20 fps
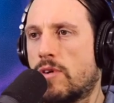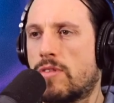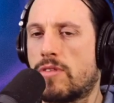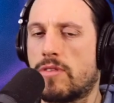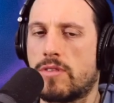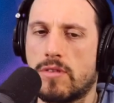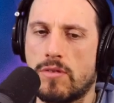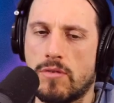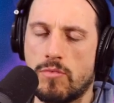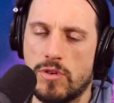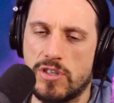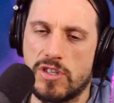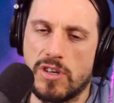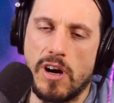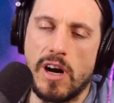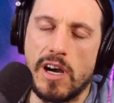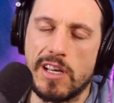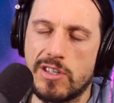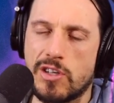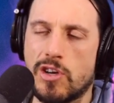with, which
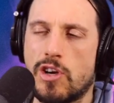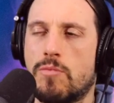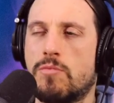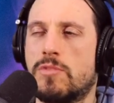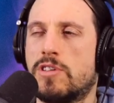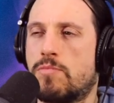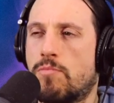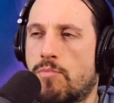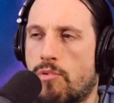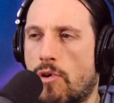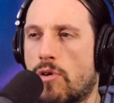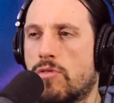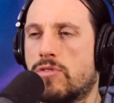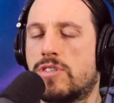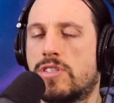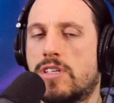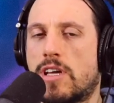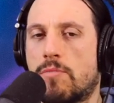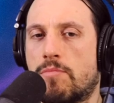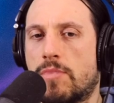I term as bro
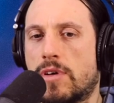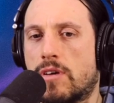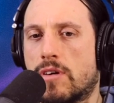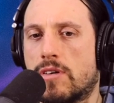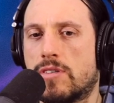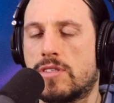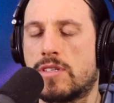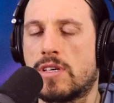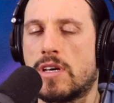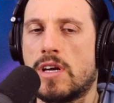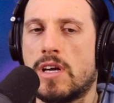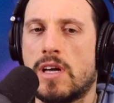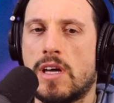step because